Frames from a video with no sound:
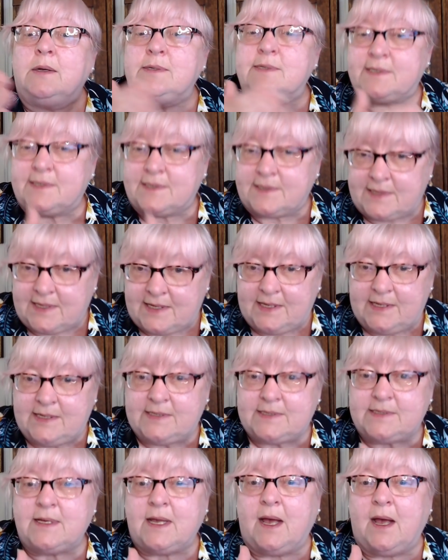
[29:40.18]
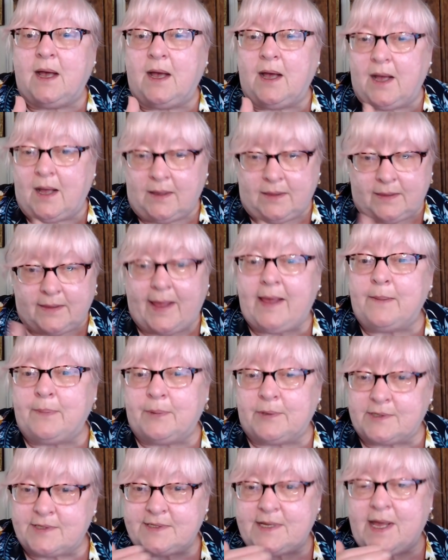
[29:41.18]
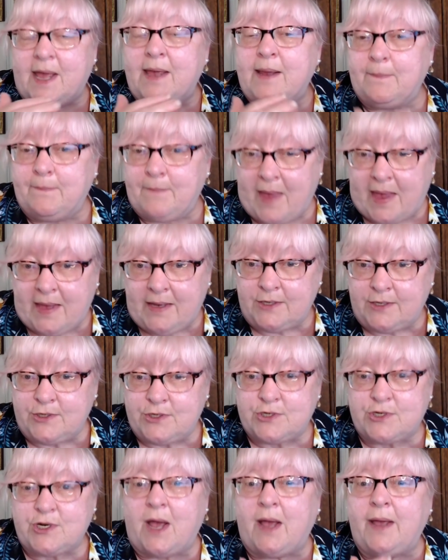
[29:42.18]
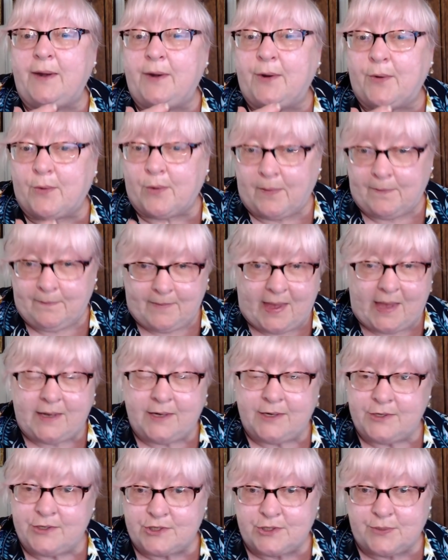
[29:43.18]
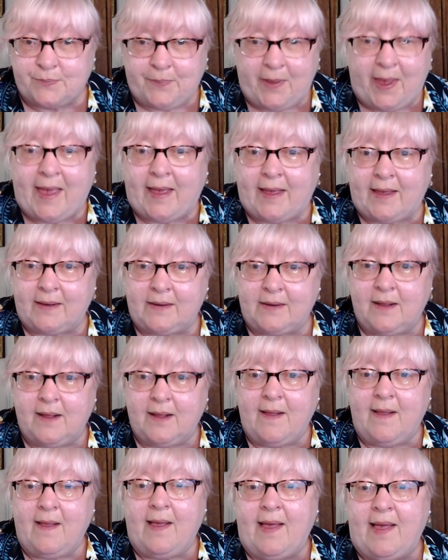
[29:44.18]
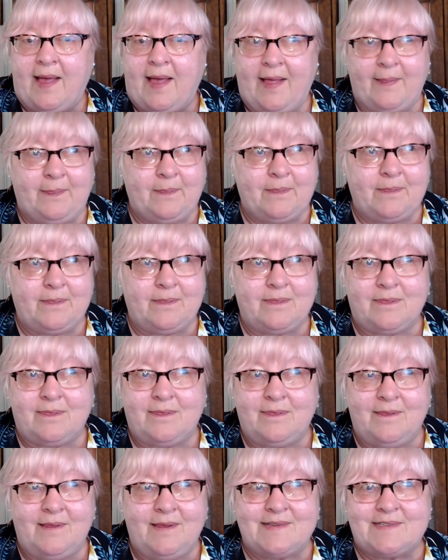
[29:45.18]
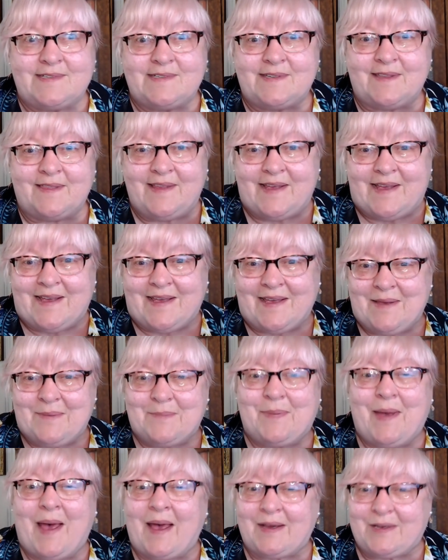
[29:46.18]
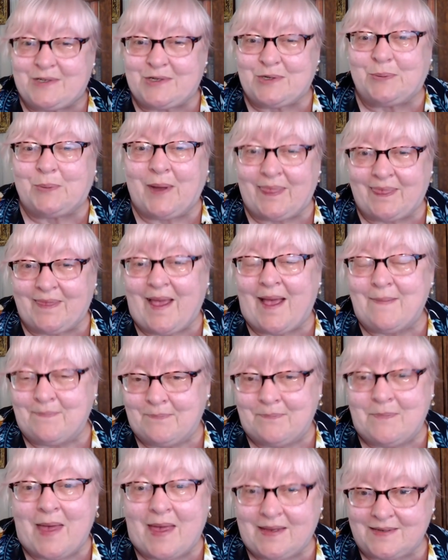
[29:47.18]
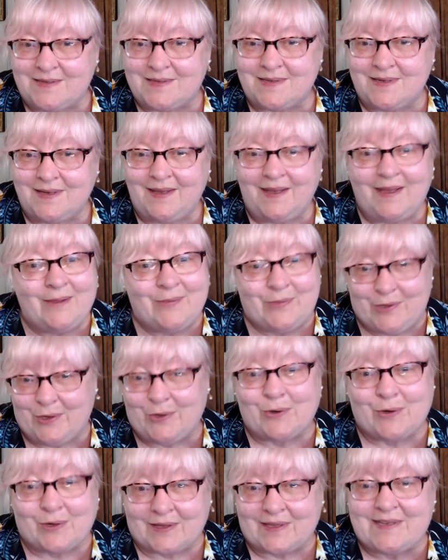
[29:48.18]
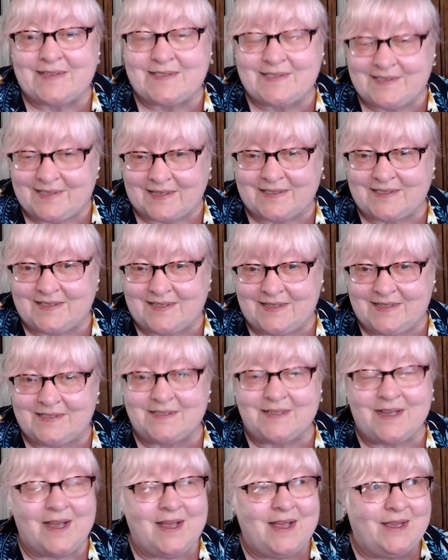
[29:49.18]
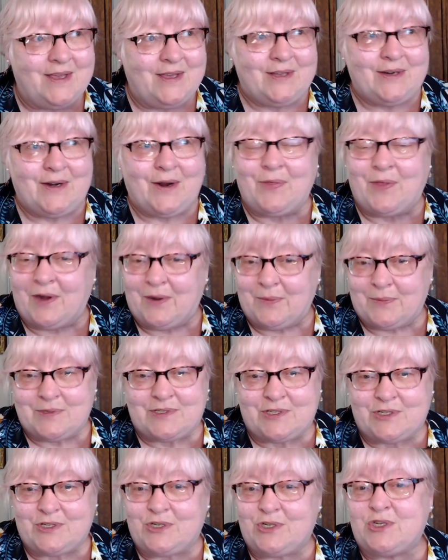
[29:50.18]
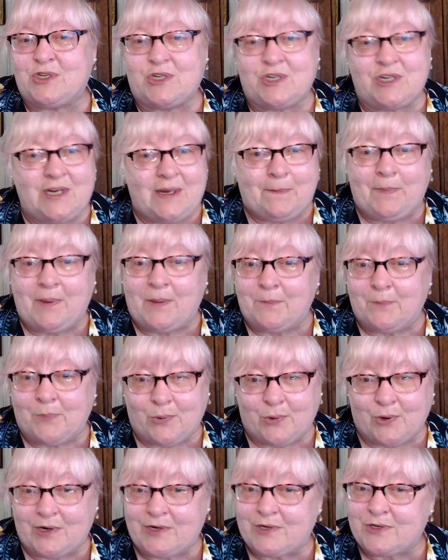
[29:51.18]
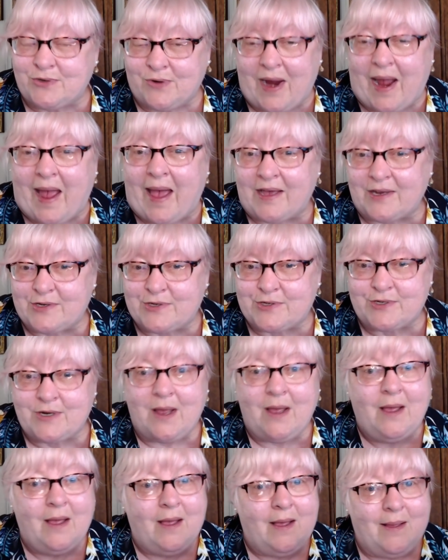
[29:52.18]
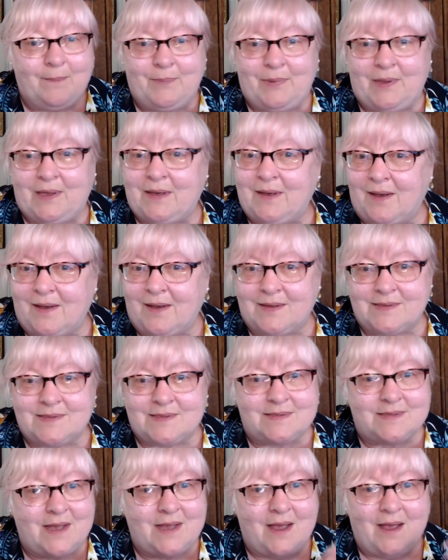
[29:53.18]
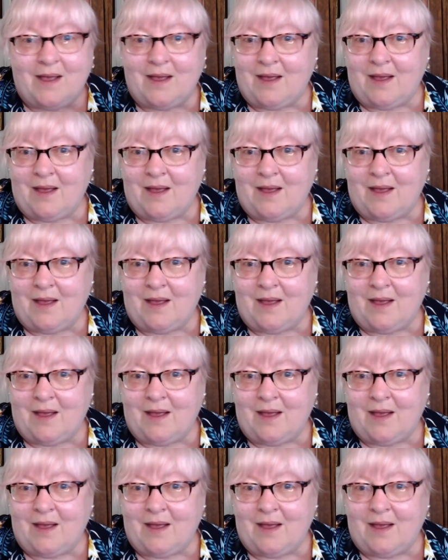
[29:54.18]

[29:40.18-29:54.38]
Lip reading: sees a label saying made in China or made in Japan and is thinking back to what that meant in the early 60s, you know, that it was cheap import trash, because